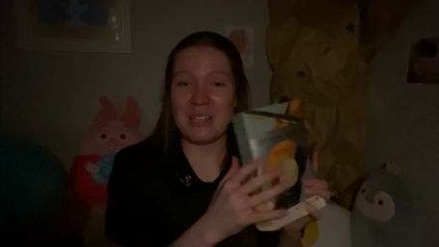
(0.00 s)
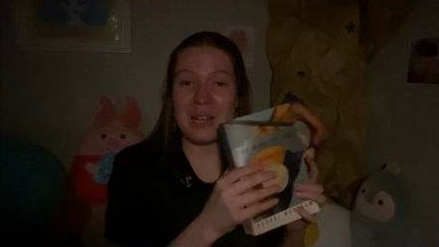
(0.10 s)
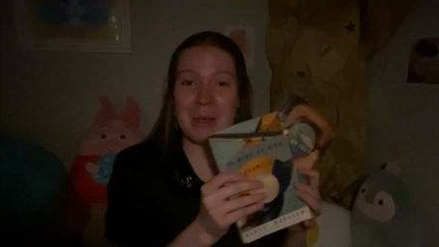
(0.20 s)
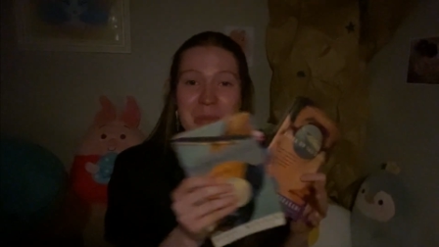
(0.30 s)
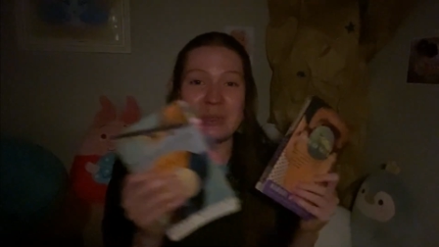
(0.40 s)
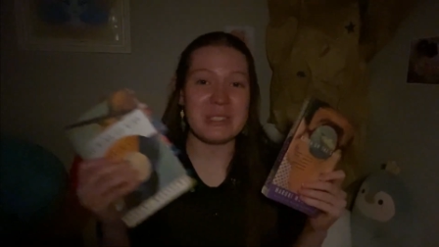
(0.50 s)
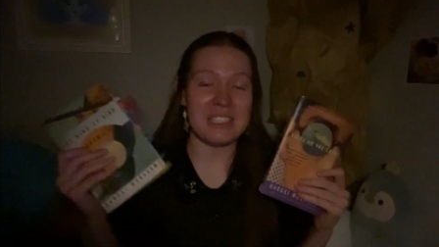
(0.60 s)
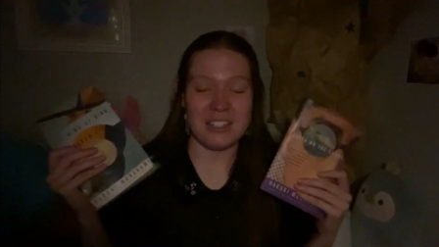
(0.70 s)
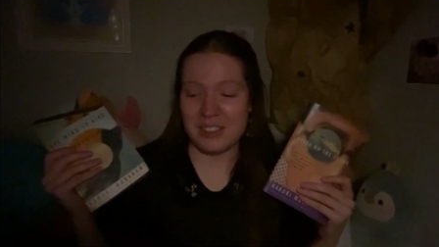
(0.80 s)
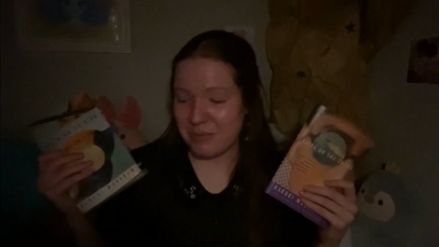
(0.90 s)
I'm so
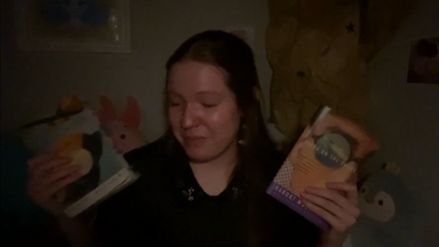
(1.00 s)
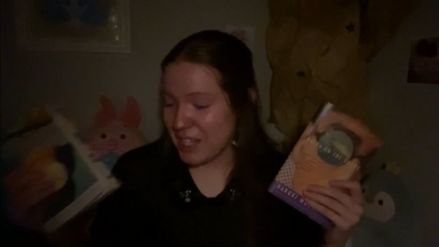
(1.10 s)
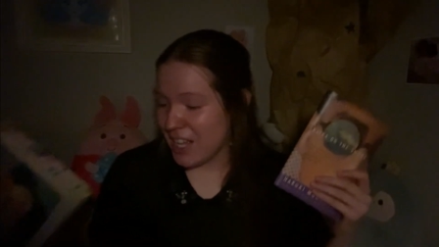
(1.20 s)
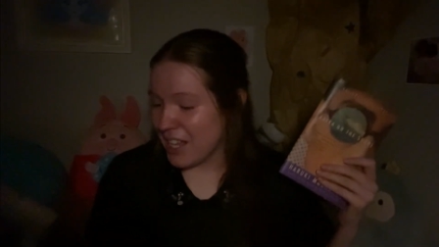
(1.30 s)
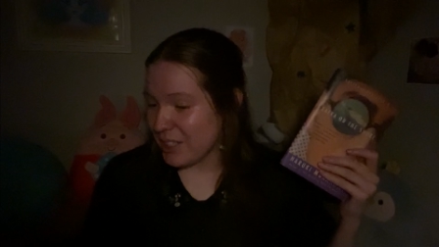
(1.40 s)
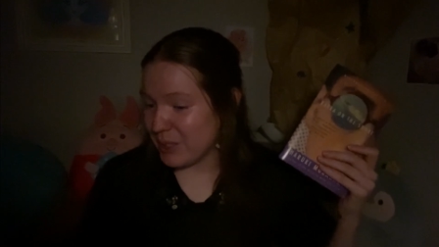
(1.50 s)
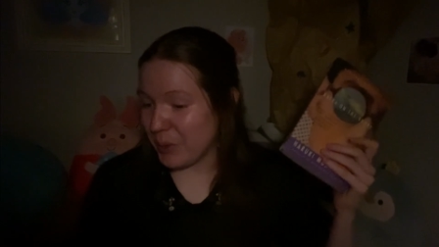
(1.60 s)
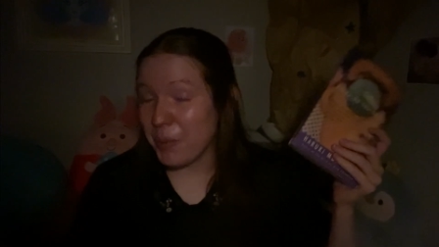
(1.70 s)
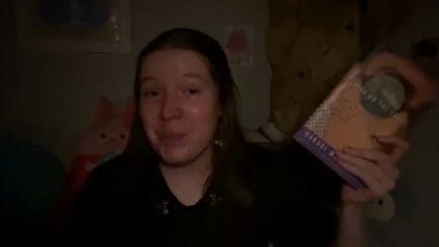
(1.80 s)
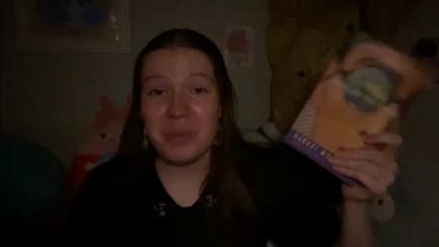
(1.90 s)
excited.
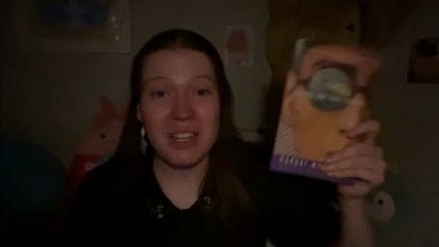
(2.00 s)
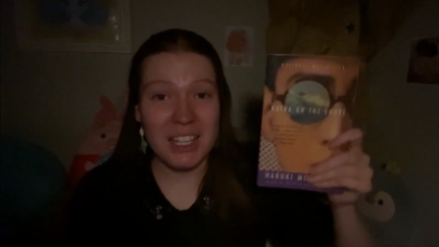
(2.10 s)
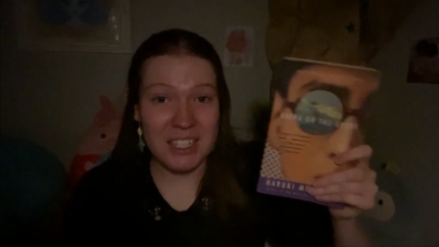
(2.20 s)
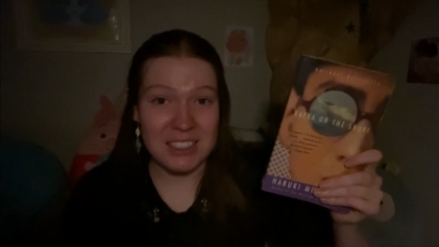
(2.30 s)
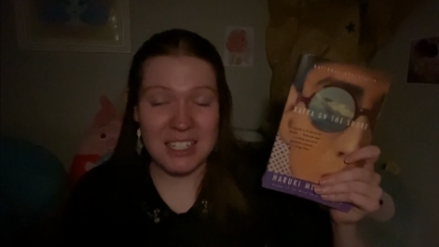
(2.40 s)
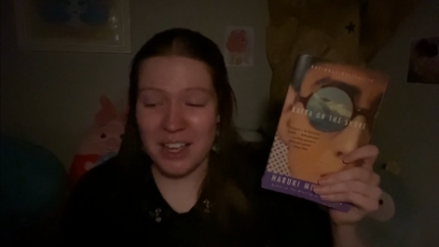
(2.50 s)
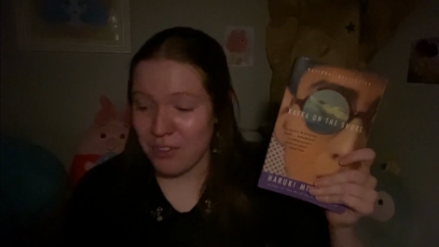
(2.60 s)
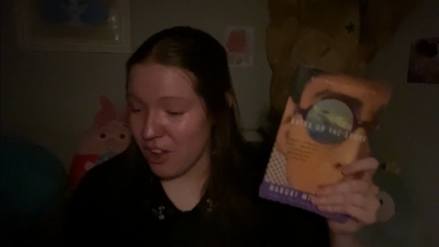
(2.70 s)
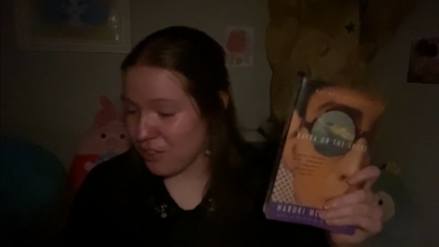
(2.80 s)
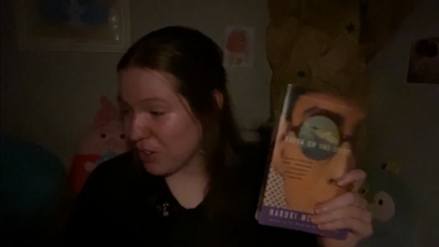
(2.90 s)
So, yes, I have
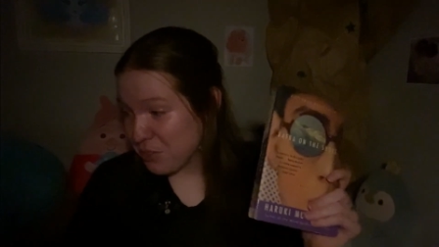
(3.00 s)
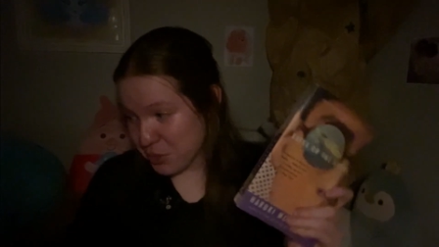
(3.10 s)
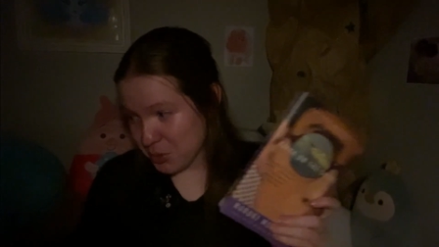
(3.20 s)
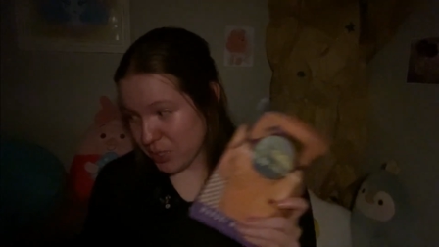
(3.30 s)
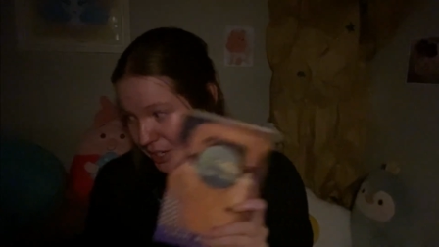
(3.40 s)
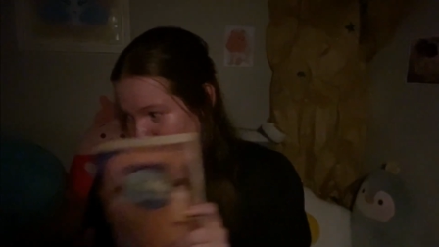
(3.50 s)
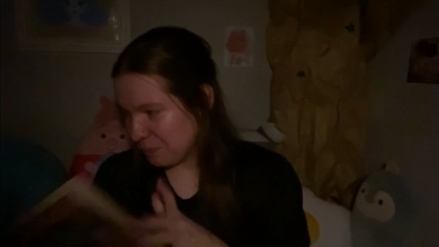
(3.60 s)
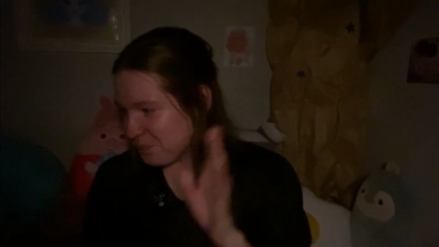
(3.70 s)
Kafka on the Shore now.